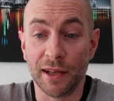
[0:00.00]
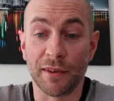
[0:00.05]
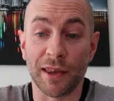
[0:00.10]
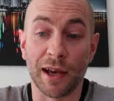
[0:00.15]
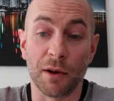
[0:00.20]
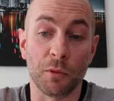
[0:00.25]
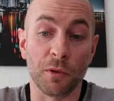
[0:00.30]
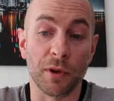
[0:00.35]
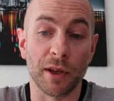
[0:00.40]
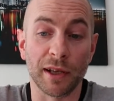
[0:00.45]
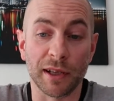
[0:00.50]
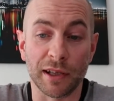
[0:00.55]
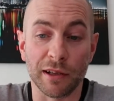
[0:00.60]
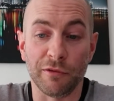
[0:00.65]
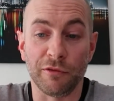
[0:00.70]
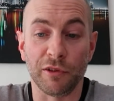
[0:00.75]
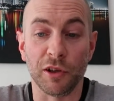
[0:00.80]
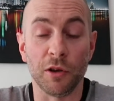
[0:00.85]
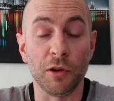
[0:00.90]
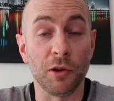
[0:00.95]
That will then
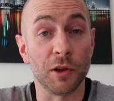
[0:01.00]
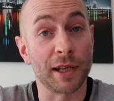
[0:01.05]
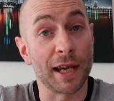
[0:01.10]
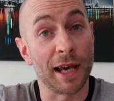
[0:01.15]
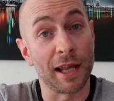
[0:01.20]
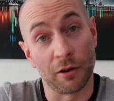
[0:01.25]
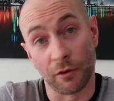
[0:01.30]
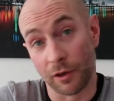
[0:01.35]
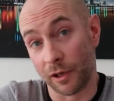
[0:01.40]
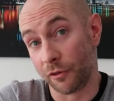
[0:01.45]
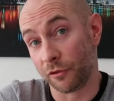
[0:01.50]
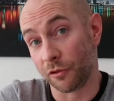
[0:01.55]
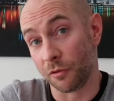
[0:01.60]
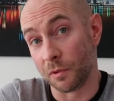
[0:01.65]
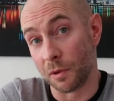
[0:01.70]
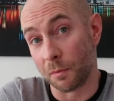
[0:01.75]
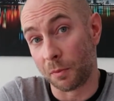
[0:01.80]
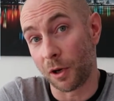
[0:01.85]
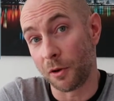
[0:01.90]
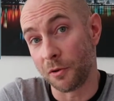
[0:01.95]
give you your calories from
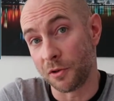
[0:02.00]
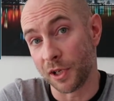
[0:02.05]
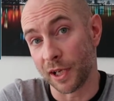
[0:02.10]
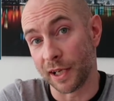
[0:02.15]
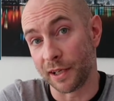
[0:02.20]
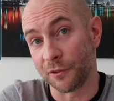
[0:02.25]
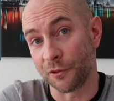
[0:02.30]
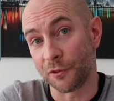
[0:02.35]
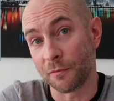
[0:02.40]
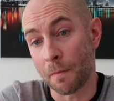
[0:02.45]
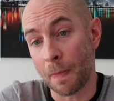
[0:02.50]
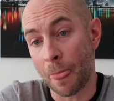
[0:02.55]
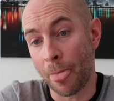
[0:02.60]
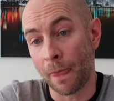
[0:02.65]
your proteins.